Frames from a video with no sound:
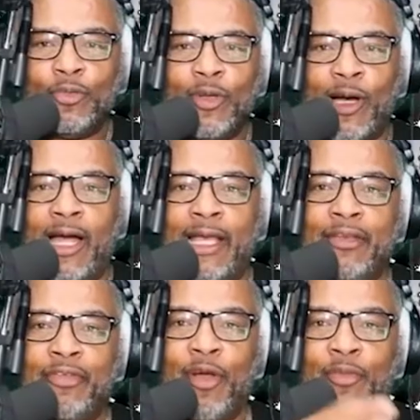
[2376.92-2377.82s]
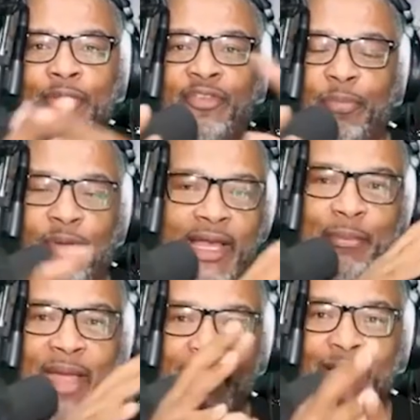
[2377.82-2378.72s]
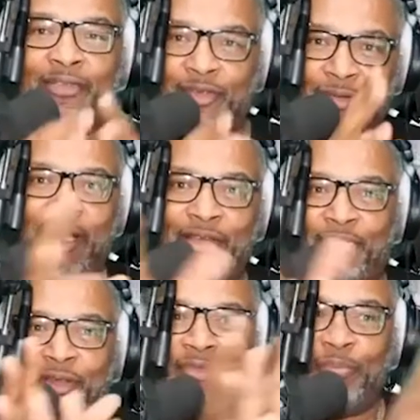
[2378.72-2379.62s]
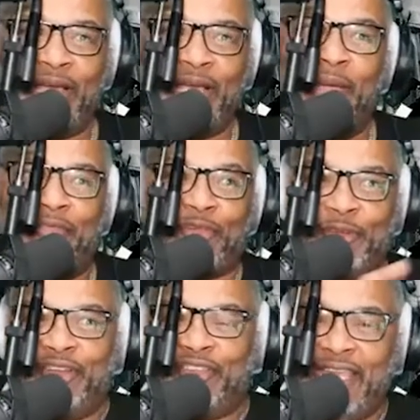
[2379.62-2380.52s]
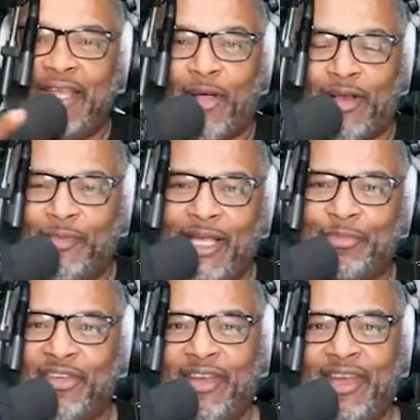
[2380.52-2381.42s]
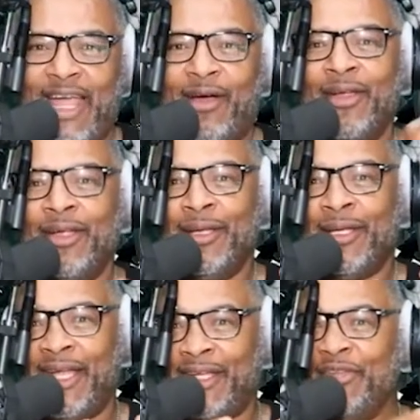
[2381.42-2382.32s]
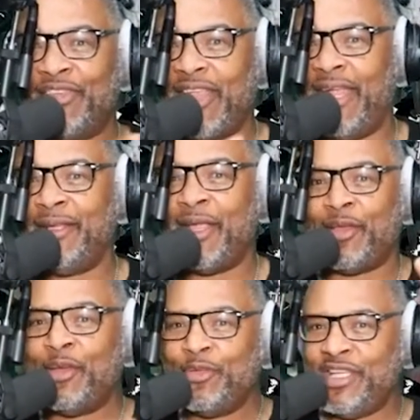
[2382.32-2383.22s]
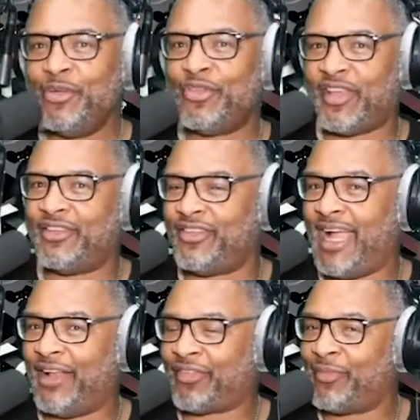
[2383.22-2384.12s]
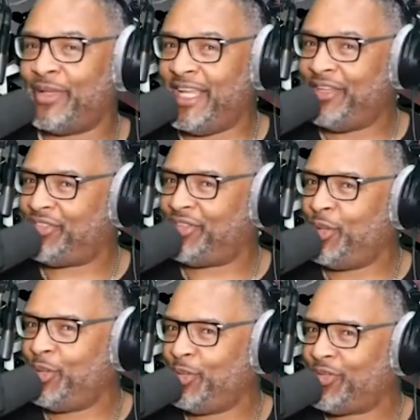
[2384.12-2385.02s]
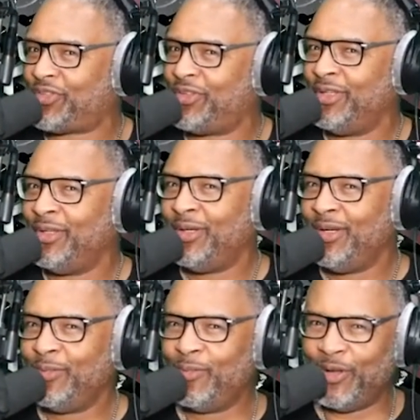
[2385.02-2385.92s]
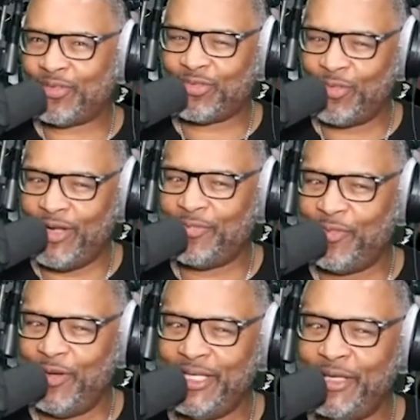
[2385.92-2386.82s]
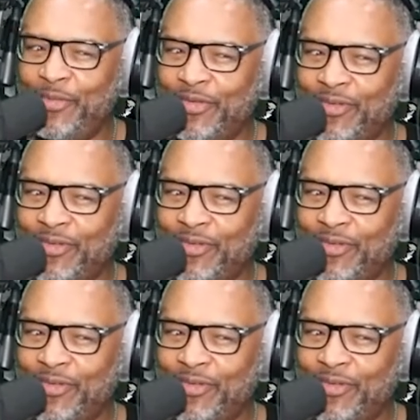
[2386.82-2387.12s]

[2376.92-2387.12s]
all right, so let's bring it back. Let's let's let's bring it back from the 10 all the way up to the now. And you said you you said you had some issues with Swift. Yeah, no,